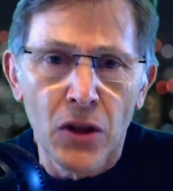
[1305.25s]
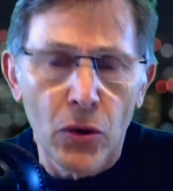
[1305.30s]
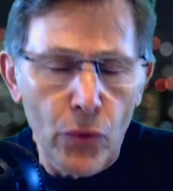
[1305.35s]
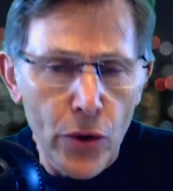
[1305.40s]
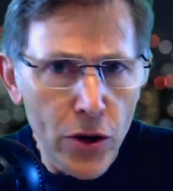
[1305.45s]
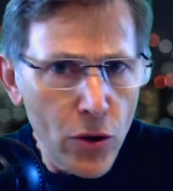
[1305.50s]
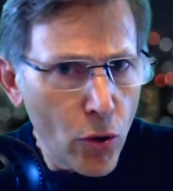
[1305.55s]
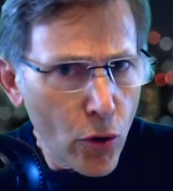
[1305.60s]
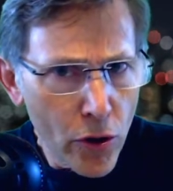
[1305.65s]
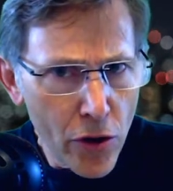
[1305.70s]

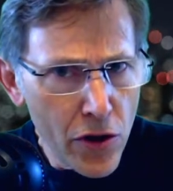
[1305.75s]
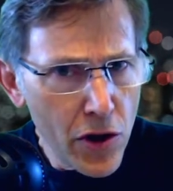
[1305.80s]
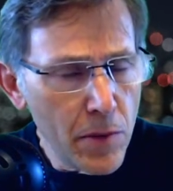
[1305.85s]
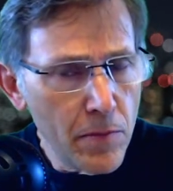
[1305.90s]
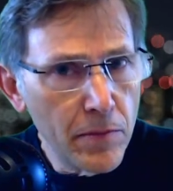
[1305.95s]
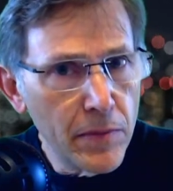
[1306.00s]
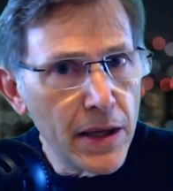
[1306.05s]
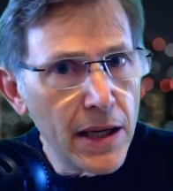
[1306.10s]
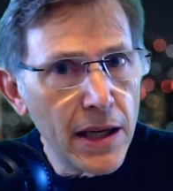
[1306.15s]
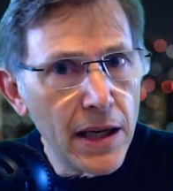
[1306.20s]
We order
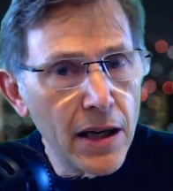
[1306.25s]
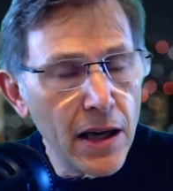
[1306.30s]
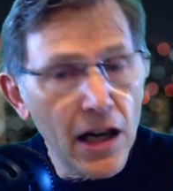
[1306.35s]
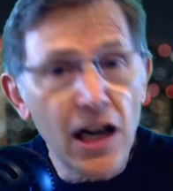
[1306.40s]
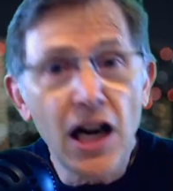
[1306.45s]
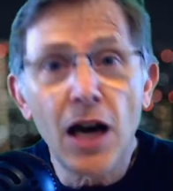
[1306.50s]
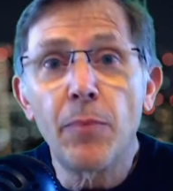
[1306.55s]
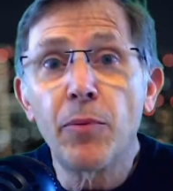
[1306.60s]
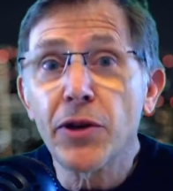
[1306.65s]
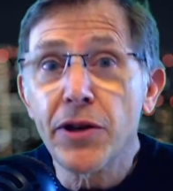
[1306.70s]
them a
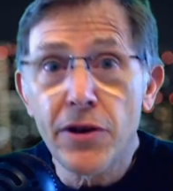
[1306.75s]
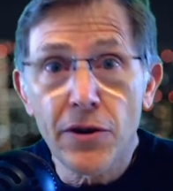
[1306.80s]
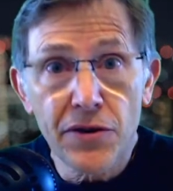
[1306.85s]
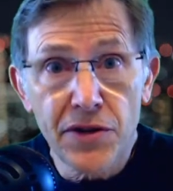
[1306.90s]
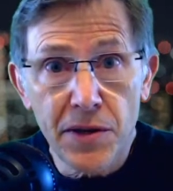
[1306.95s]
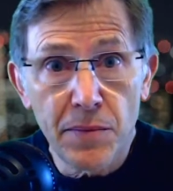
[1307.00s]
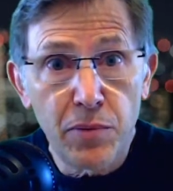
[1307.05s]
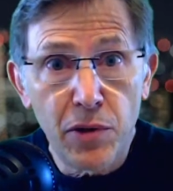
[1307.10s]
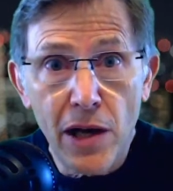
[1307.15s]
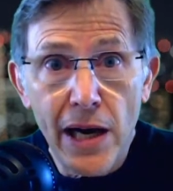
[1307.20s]
couple years
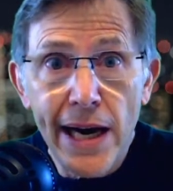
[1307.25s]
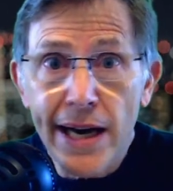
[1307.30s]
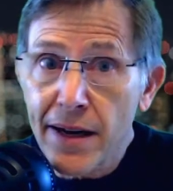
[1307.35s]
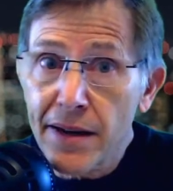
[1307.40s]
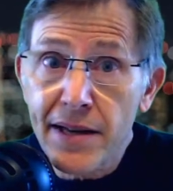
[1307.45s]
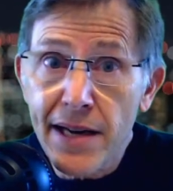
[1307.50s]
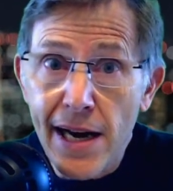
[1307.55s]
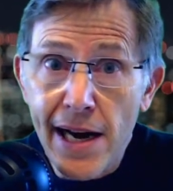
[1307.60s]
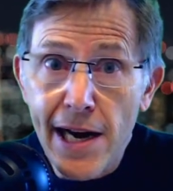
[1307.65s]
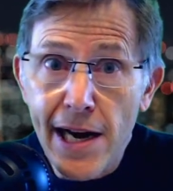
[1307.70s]
supply at a
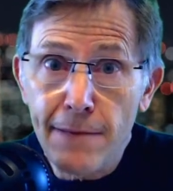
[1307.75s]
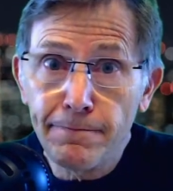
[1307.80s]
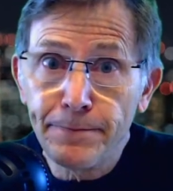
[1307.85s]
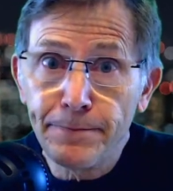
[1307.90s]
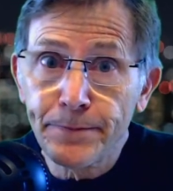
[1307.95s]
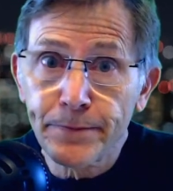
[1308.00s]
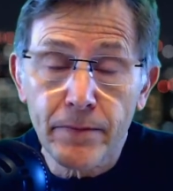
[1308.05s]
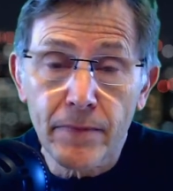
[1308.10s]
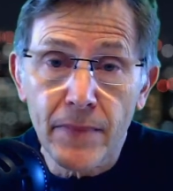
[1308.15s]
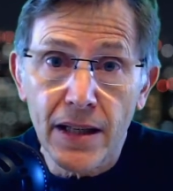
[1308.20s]
time
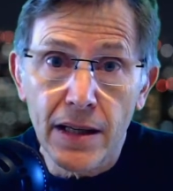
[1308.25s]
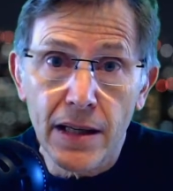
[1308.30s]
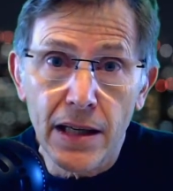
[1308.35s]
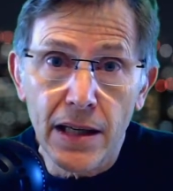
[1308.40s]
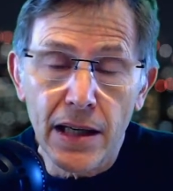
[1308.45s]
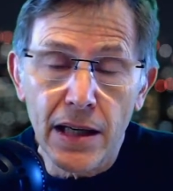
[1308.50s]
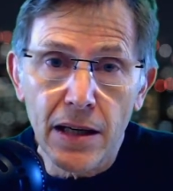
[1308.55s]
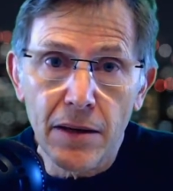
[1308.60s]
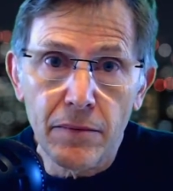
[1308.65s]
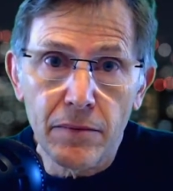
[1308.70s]

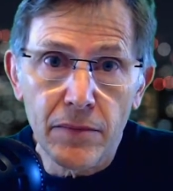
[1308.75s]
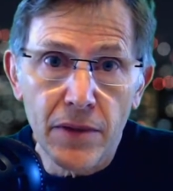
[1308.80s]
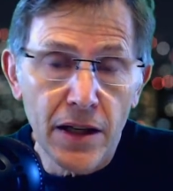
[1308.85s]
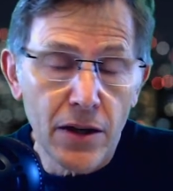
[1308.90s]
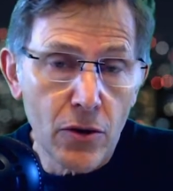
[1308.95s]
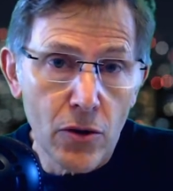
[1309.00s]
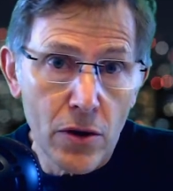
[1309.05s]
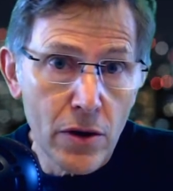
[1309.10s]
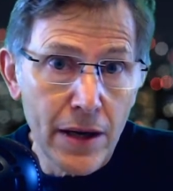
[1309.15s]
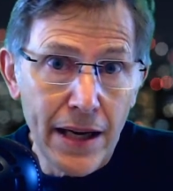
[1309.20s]
in
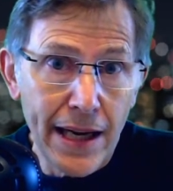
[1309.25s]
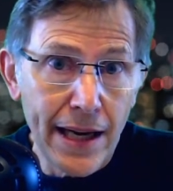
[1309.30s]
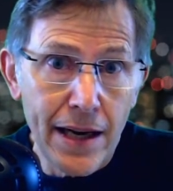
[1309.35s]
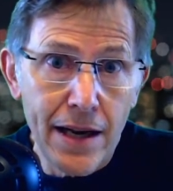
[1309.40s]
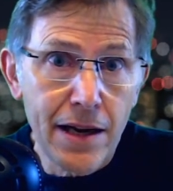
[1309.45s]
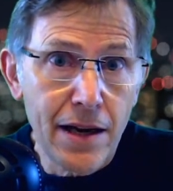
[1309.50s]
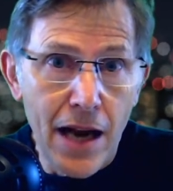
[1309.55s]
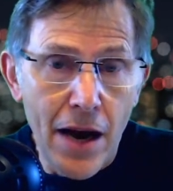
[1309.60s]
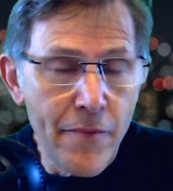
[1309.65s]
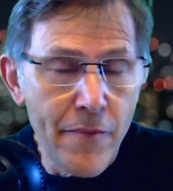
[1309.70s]
order to get
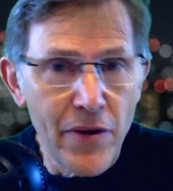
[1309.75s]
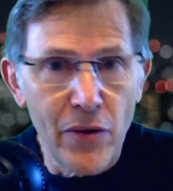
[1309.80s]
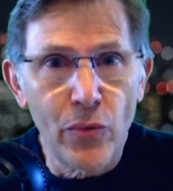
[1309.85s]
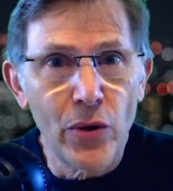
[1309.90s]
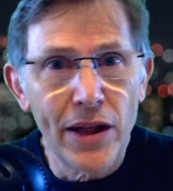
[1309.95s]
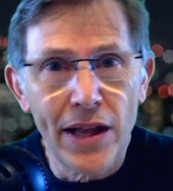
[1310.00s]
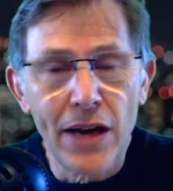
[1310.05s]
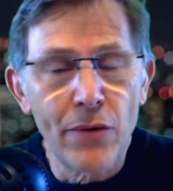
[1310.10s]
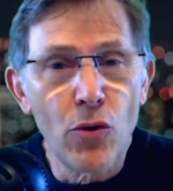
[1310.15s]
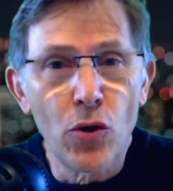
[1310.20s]
in.
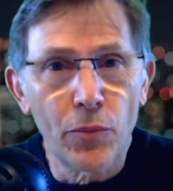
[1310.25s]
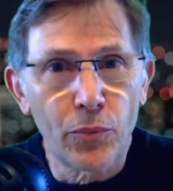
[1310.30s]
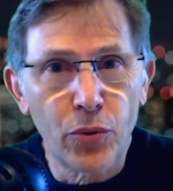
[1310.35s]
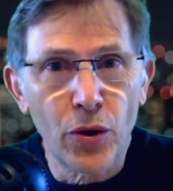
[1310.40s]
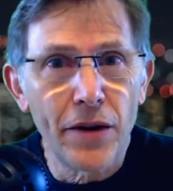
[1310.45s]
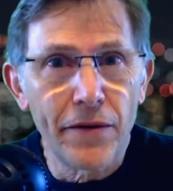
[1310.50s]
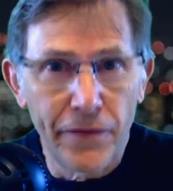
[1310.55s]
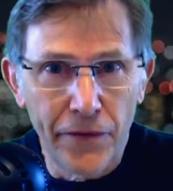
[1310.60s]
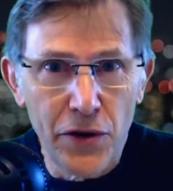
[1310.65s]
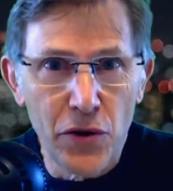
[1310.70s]
They won't
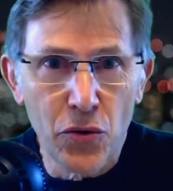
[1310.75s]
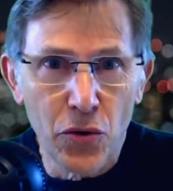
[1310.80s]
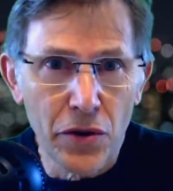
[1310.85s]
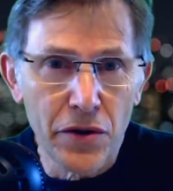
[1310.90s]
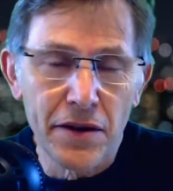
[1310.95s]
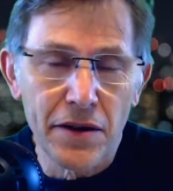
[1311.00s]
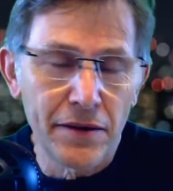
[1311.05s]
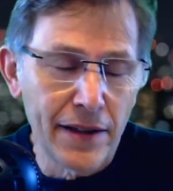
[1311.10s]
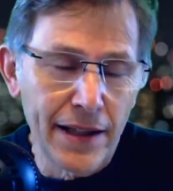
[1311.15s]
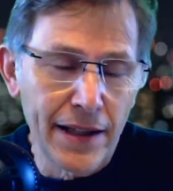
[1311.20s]
print fewer
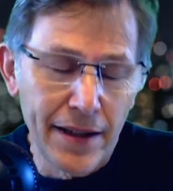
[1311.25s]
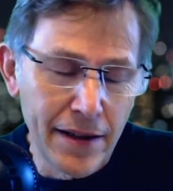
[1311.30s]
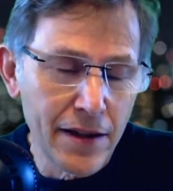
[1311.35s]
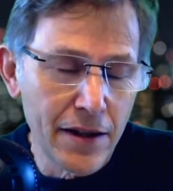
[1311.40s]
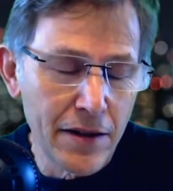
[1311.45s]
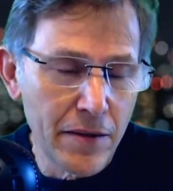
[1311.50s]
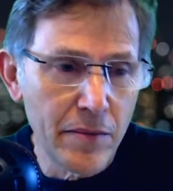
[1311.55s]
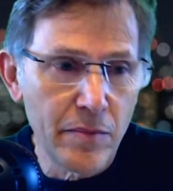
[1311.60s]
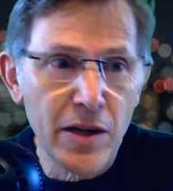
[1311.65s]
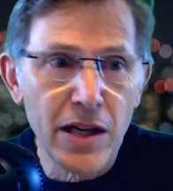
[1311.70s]
than
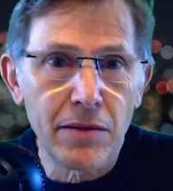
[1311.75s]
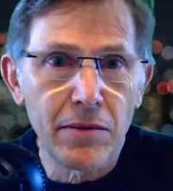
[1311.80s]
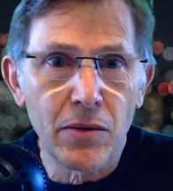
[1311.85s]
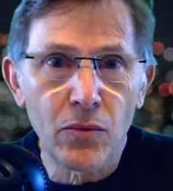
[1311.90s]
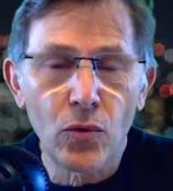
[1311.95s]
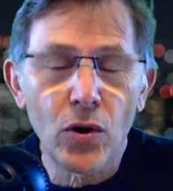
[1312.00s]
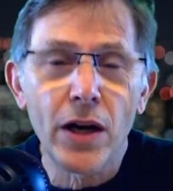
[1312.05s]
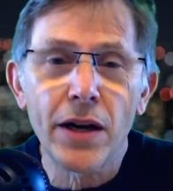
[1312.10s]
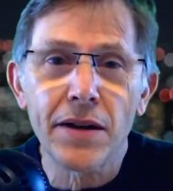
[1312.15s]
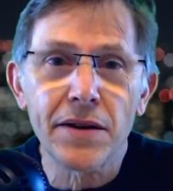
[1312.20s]
the
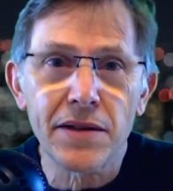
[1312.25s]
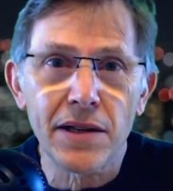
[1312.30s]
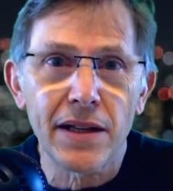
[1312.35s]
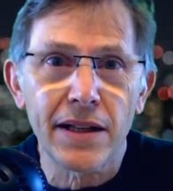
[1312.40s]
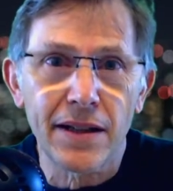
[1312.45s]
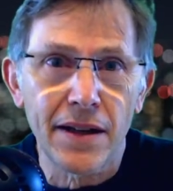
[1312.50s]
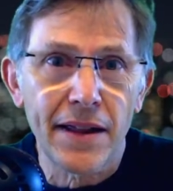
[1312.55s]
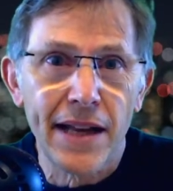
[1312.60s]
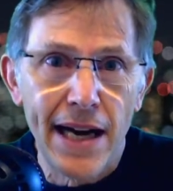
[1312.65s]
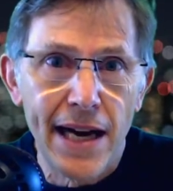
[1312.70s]
minimum run is
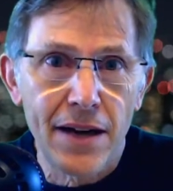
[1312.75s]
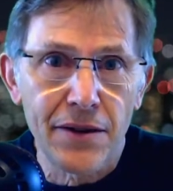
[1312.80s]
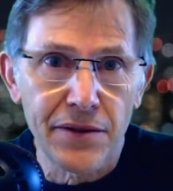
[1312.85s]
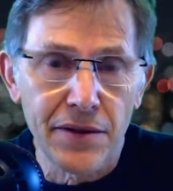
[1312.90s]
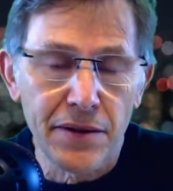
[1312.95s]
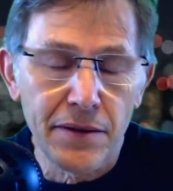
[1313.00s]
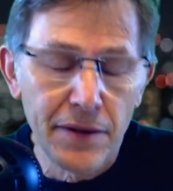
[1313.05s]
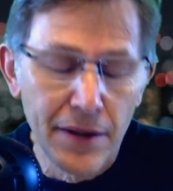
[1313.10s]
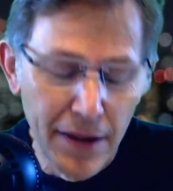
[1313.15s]
like 1,000.